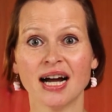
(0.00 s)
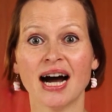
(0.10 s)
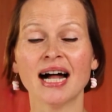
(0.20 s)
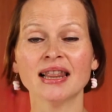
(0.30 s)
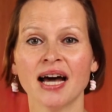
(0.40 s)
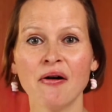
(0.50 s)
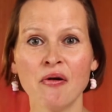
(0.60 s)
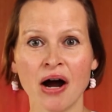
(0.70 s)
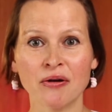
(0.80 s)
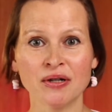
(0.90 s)
allow
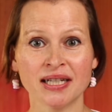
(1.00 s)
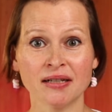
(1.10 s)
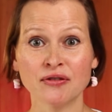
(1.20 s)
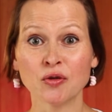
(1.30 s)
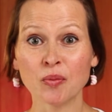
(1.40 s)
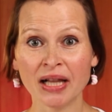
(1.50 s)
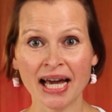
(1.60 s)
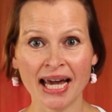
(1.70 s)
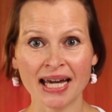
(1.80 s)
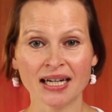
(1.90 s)
ourselves to
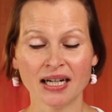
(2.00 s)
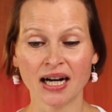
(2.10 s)
play